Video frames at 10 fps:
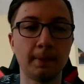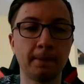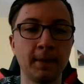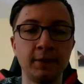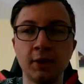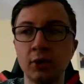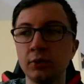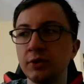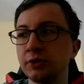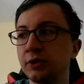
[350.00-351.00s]
the
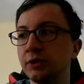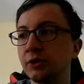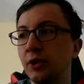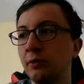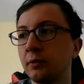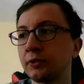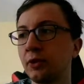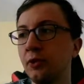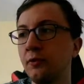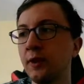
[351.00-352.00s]
theory is almost
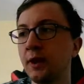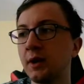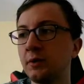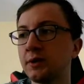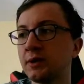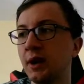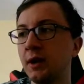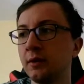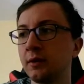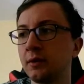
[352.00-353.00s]
over, I would say.